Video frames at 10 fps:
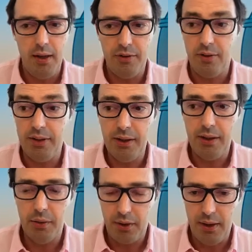It's
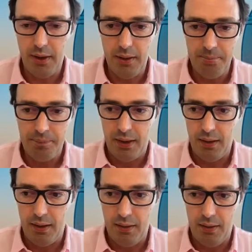legally okay.
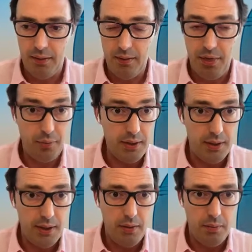
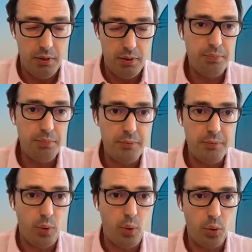3, we're up to
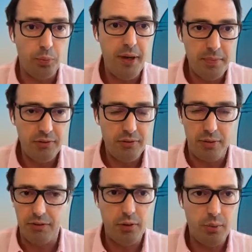date with all payments,
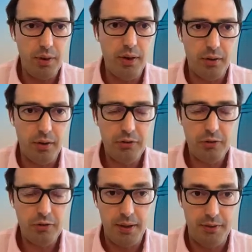so there's no hidden
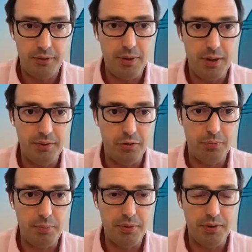costs behind this
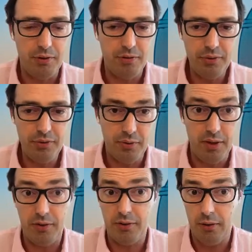property, of course,
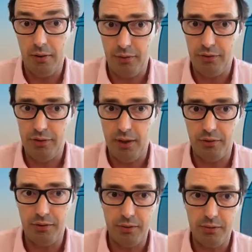things that often
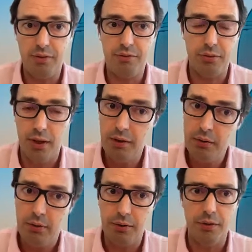sellers don't have to tell
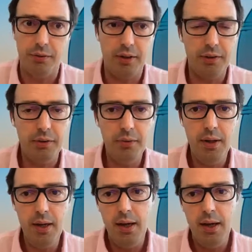you or don't tell you.